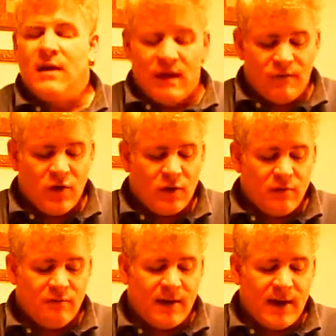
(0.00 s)
if you
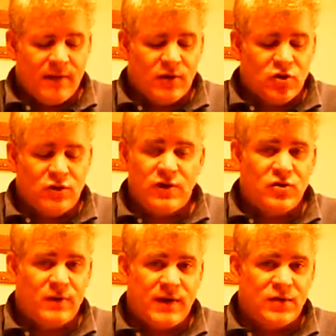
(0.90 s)
can find the
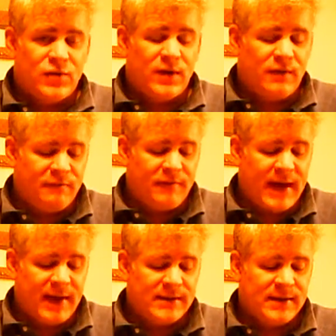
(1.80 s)
judicial history, the
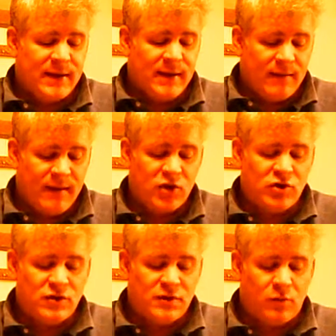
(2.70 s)
facts, the
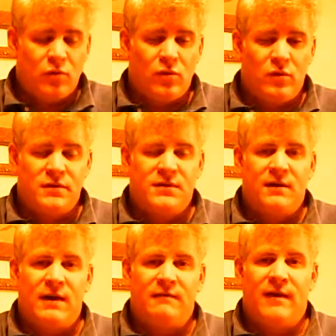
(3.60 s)
issues, the rules,
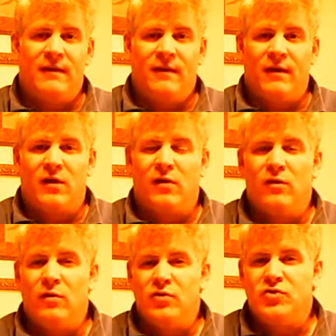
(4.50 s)
and finally the
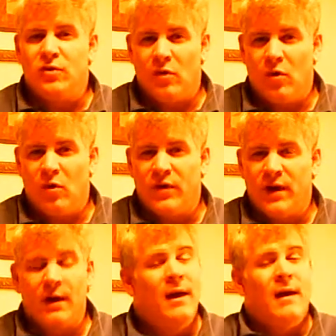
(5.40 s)
conclusion or
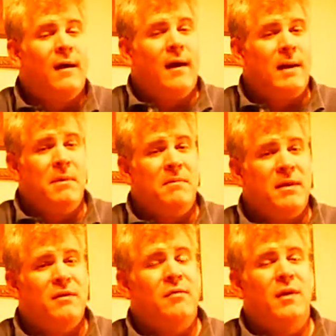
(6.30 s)
holding, I'm going to
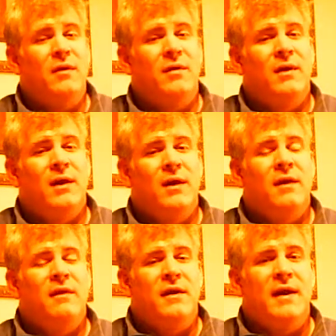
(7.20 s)
be thrilled.
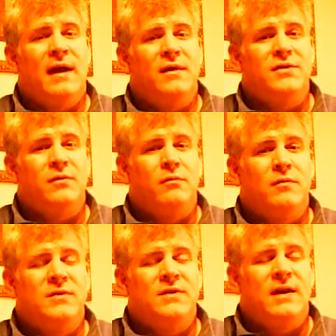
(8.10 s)
The
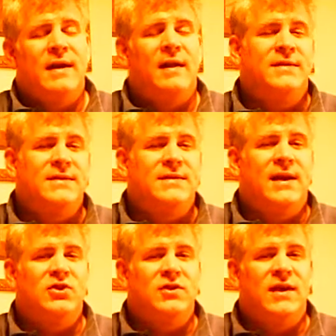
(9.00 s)
analysis
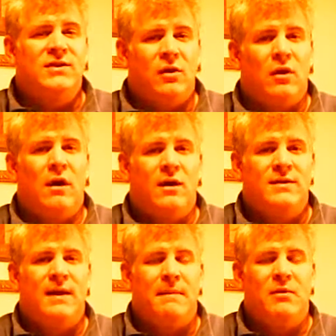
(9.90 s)
section takes a long
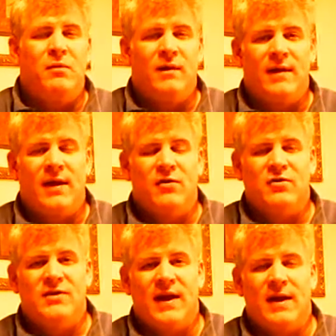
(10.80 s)
time to really
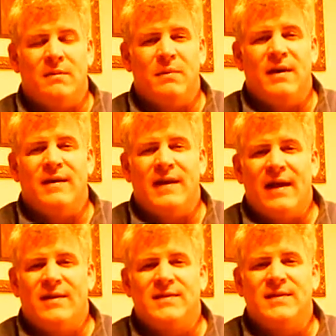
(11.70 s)
understand, but
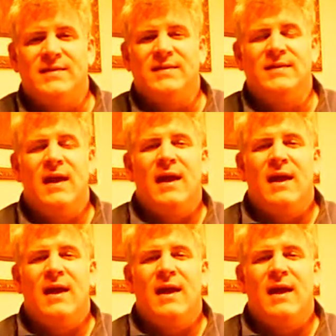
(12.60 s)
analysis is